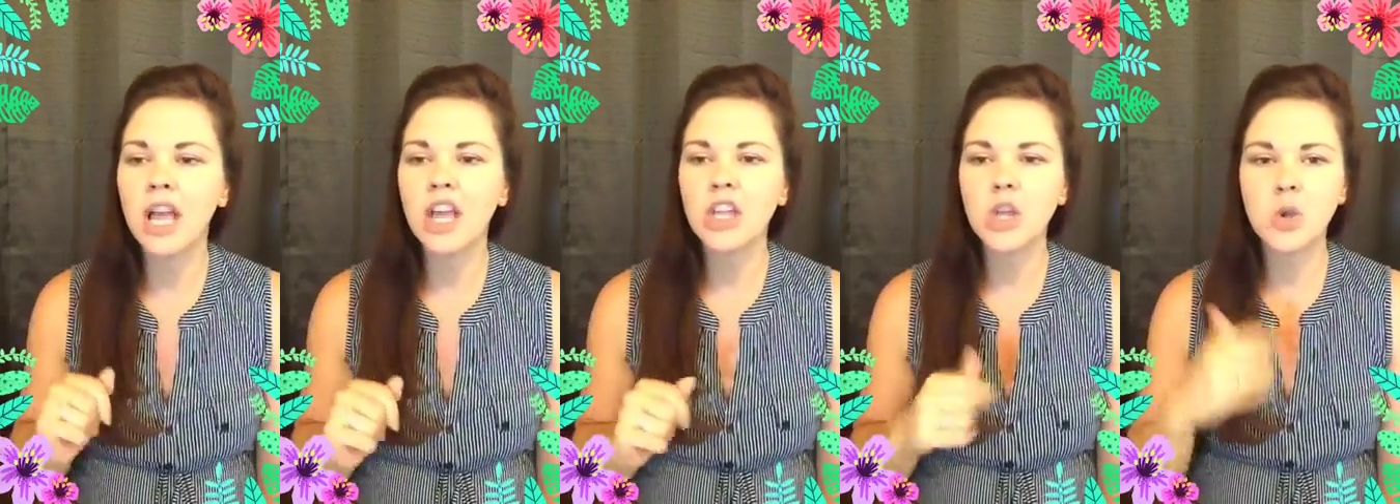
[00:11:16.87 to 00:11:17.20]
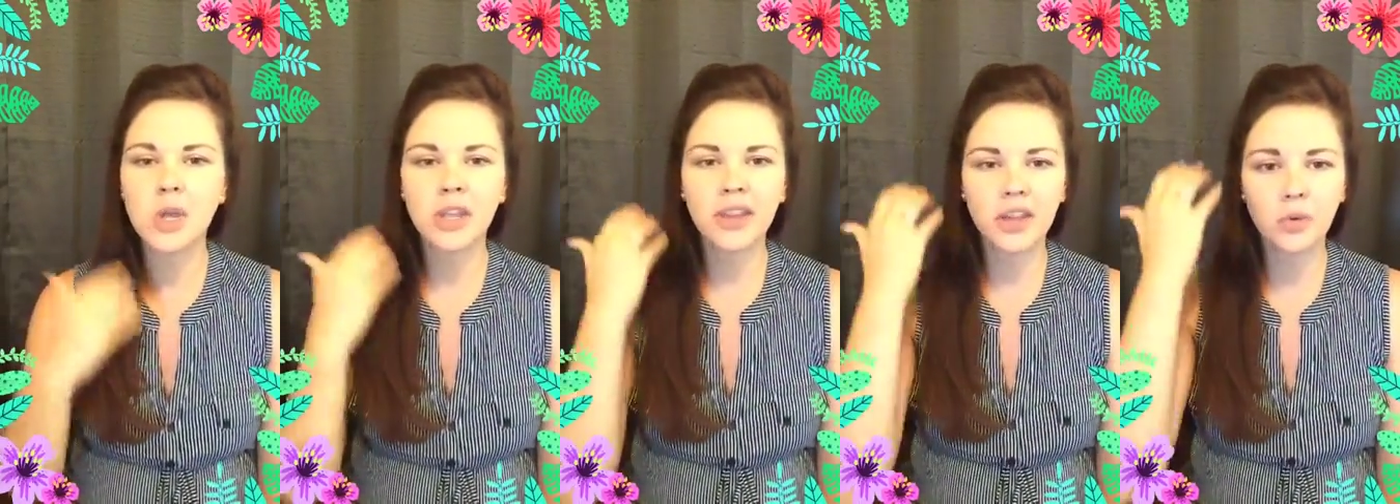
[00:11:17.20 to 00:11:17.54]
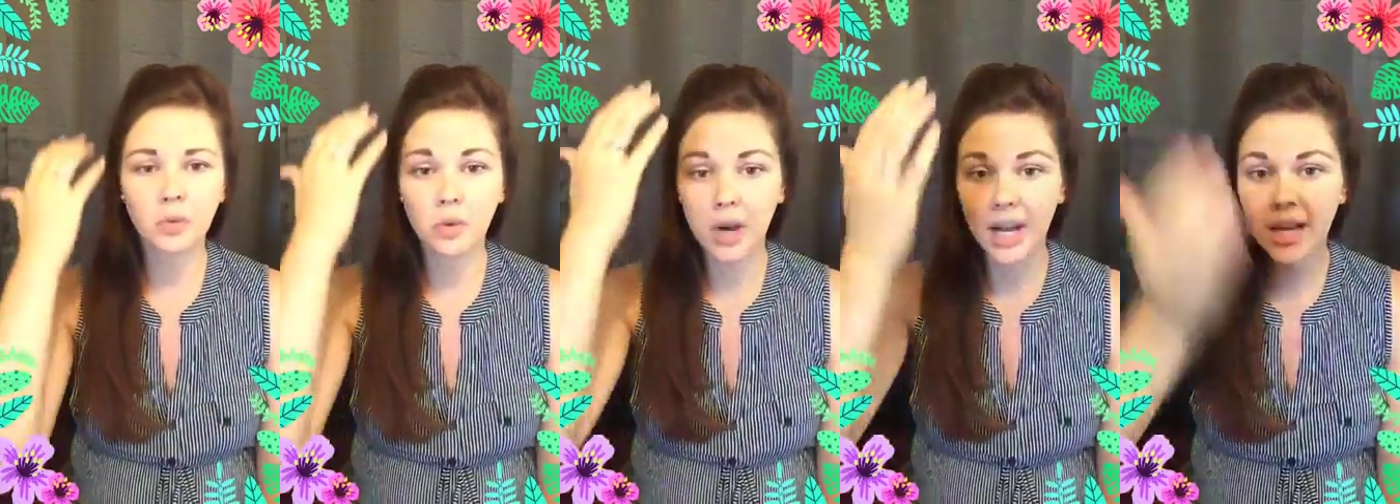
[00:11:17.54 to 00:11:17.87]
You can like
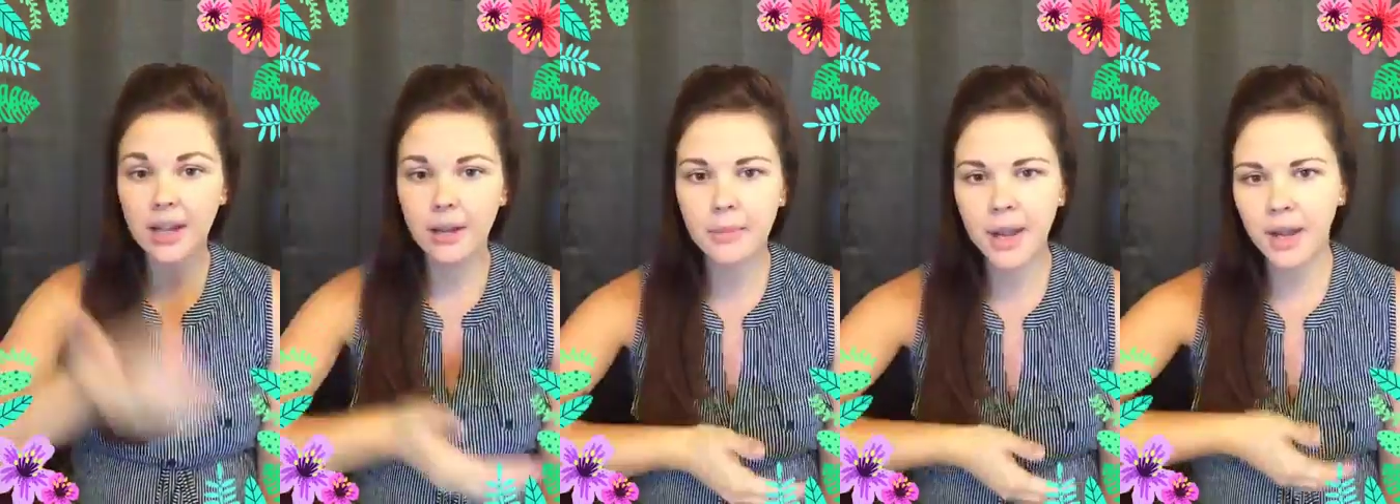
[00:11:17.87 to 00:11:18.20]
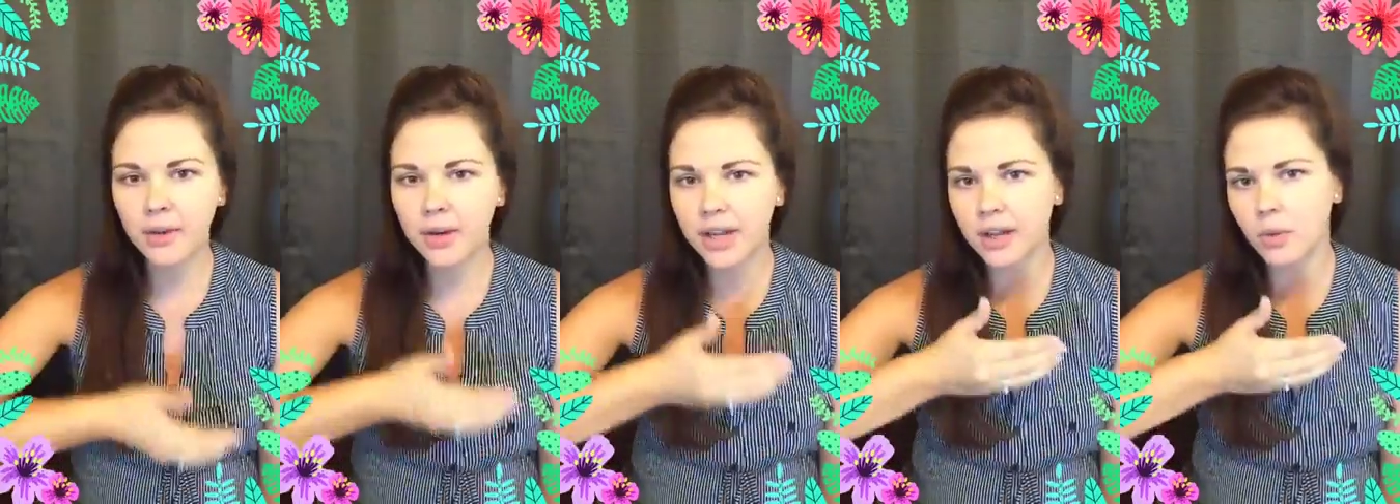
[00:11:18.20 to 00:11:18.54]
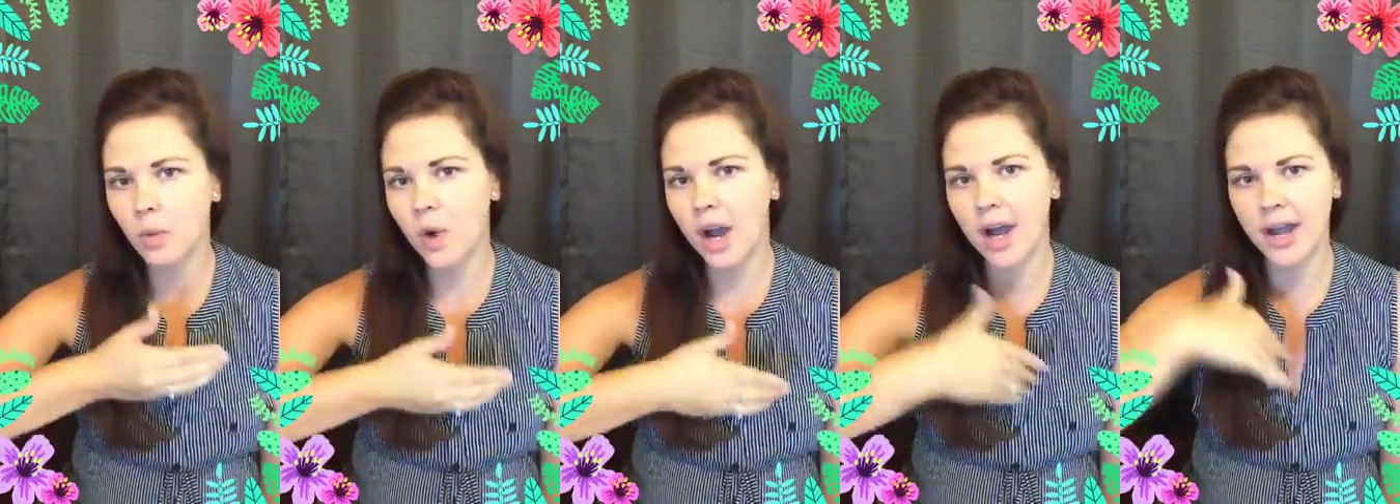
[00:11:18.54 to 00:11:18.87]
write about it,
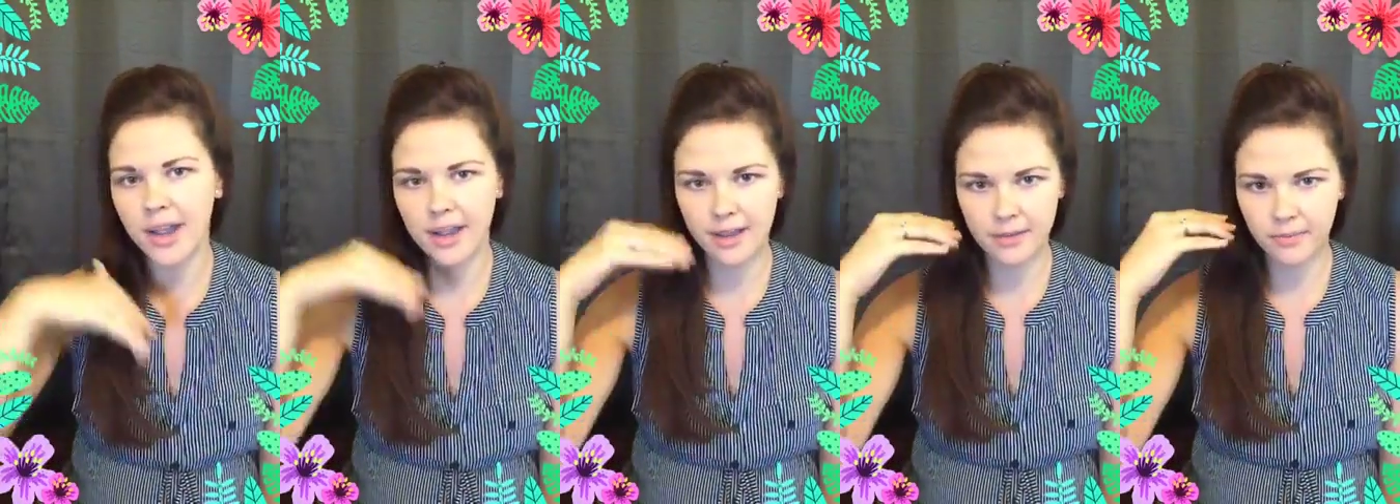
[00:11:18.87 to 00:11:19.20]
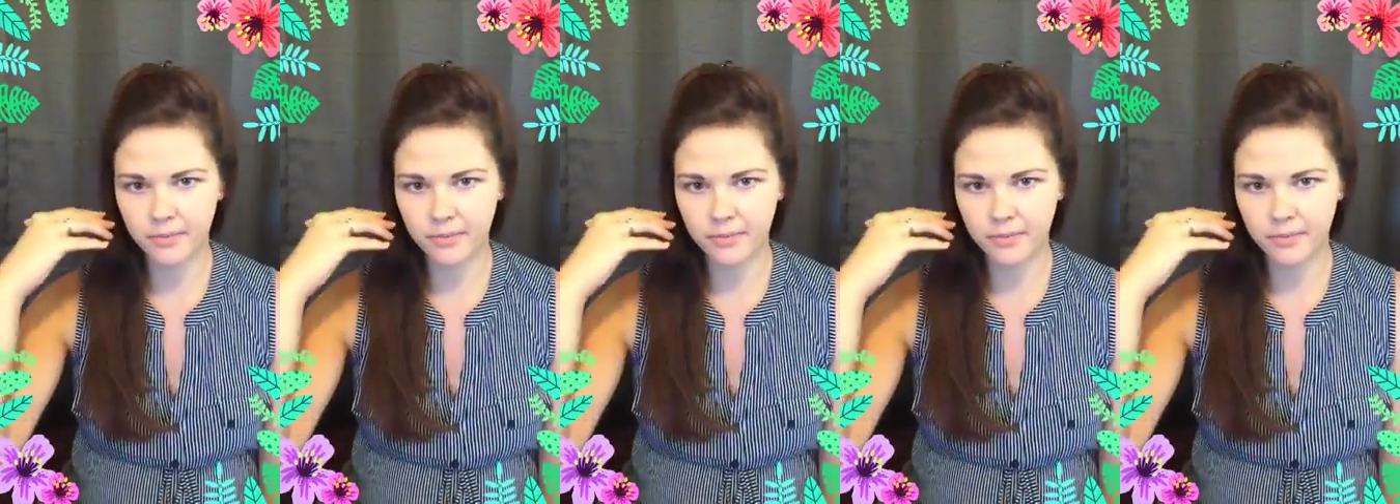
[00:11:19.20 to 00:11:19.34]
why